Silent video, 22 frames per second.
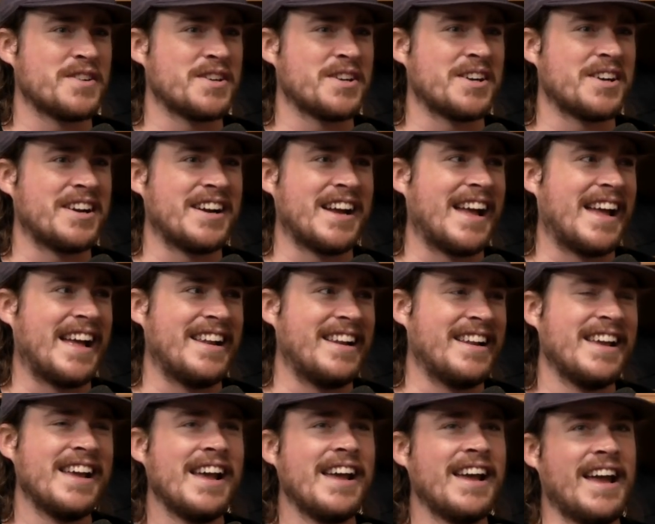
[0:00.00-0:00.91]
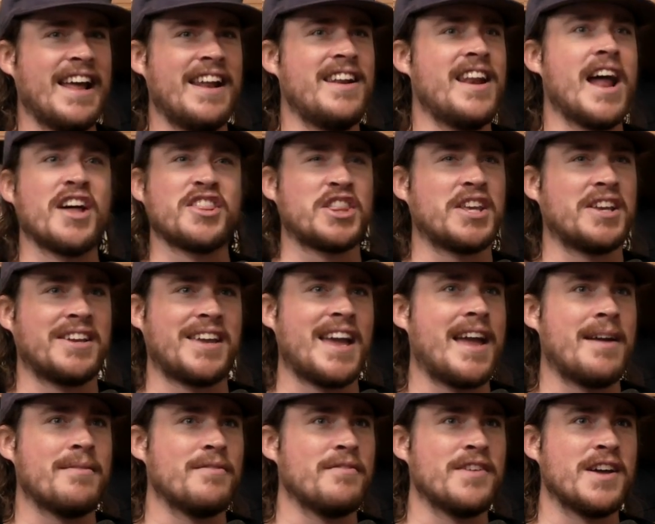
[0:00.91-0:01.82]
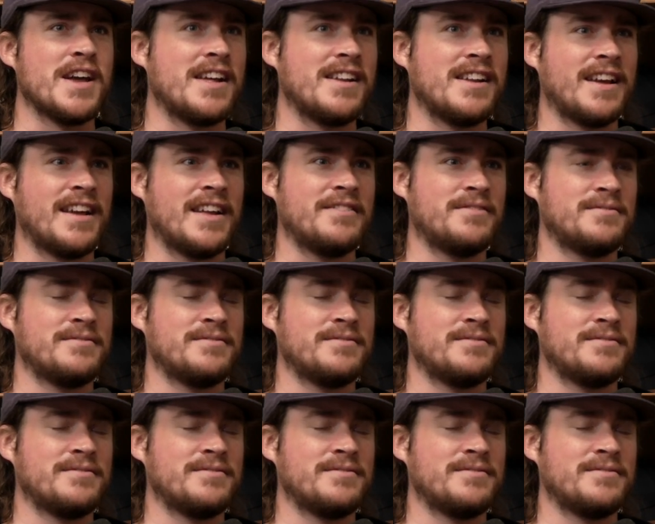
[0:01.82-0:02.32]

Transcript: And nothing came of it.